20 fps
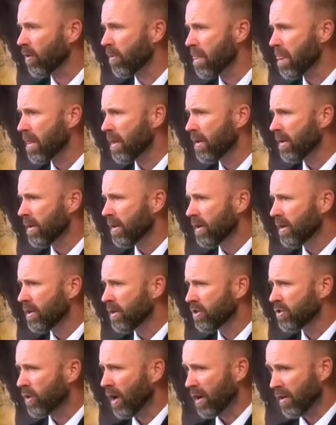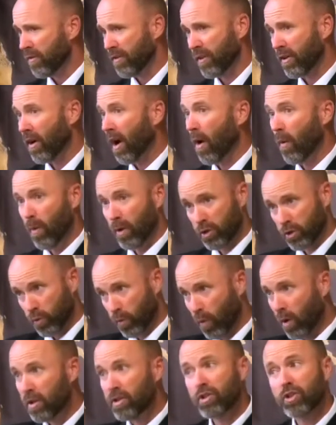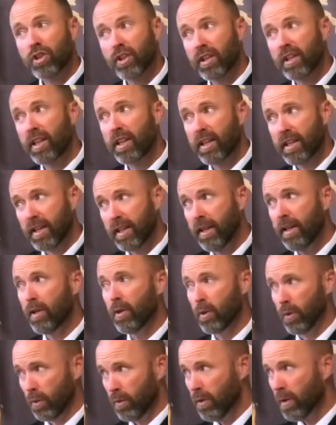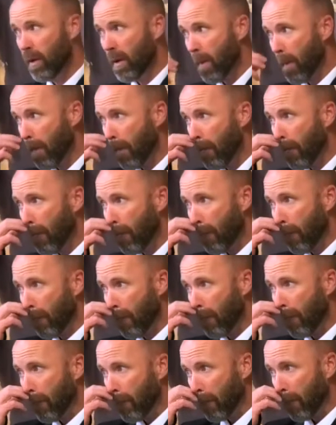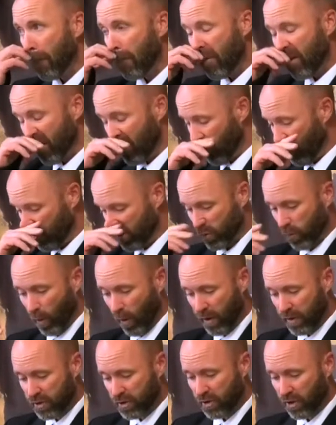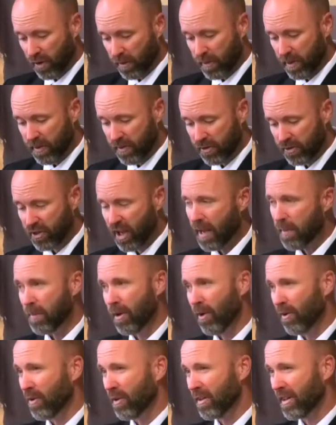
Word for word: They're trying to figure out which one's going to get killed, which one's going to be the scapegoat.